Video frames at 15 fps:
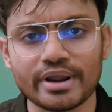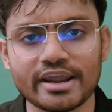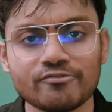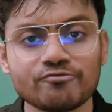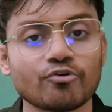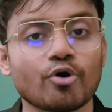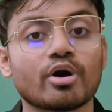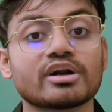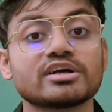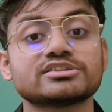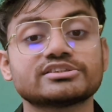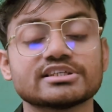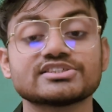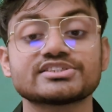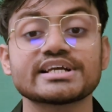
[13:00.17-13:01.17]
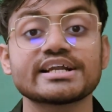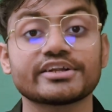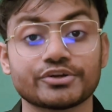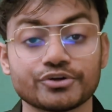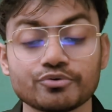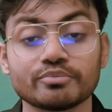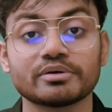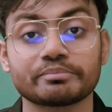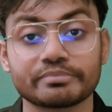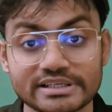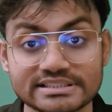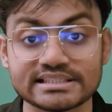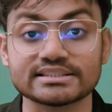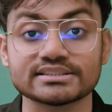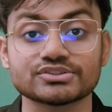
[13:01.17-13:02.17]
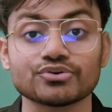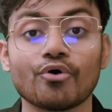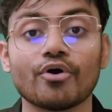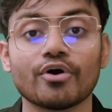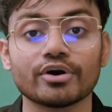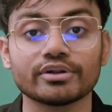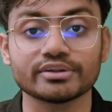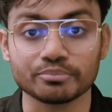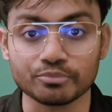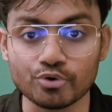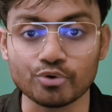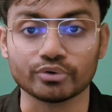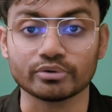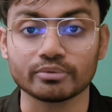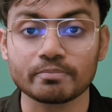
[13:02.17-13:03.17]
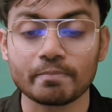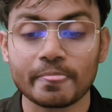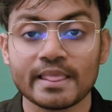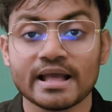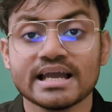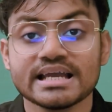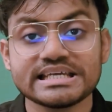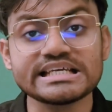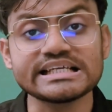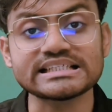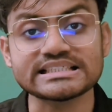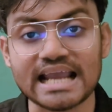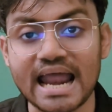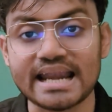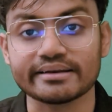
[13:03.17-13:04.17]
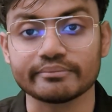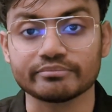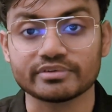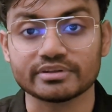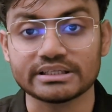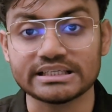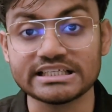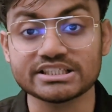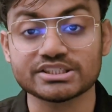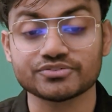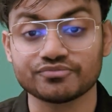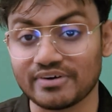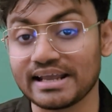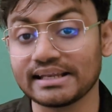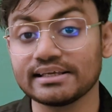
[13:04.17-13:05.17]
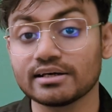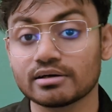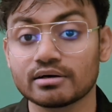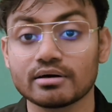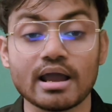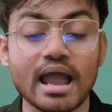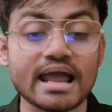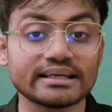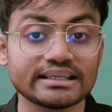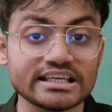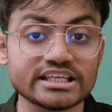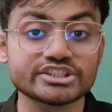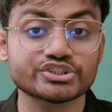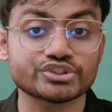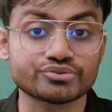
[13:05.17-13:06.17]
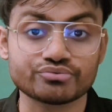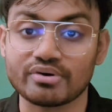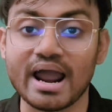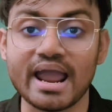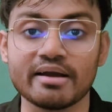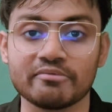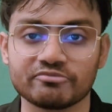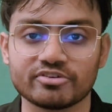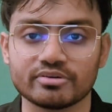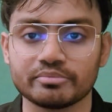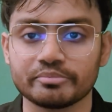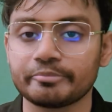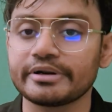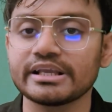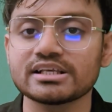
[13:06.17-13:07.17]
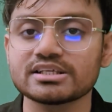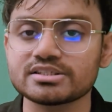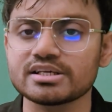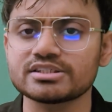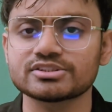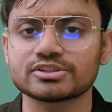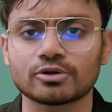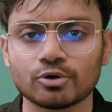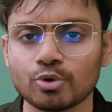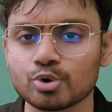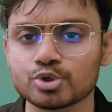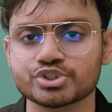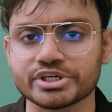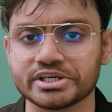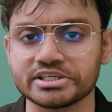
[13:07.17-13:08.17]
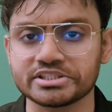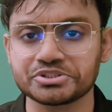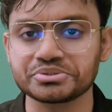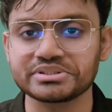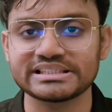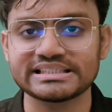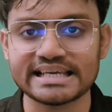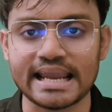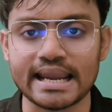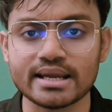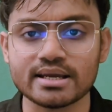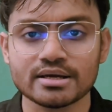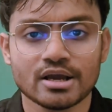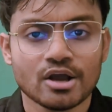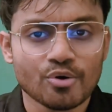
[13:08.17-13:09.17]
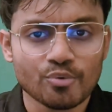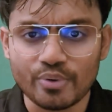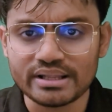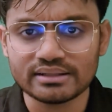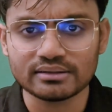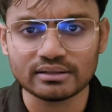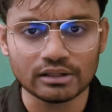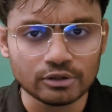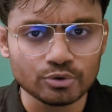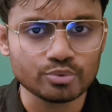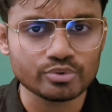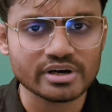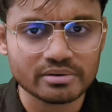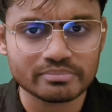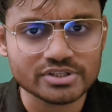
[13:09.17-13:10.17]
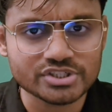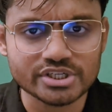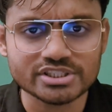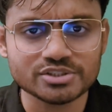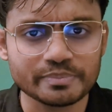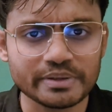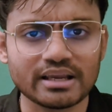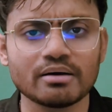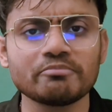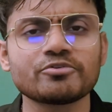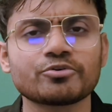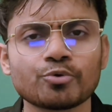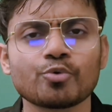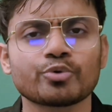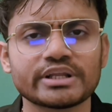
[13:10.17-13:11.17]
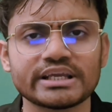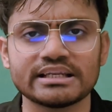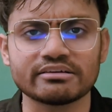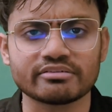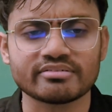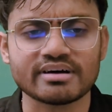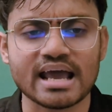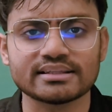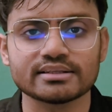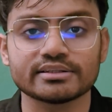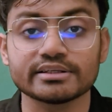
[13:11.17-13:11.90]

for a sustained human presence on the moon. Each attempt, each failure, and each triumph brings us closure to the day when lunar missions become routine rather than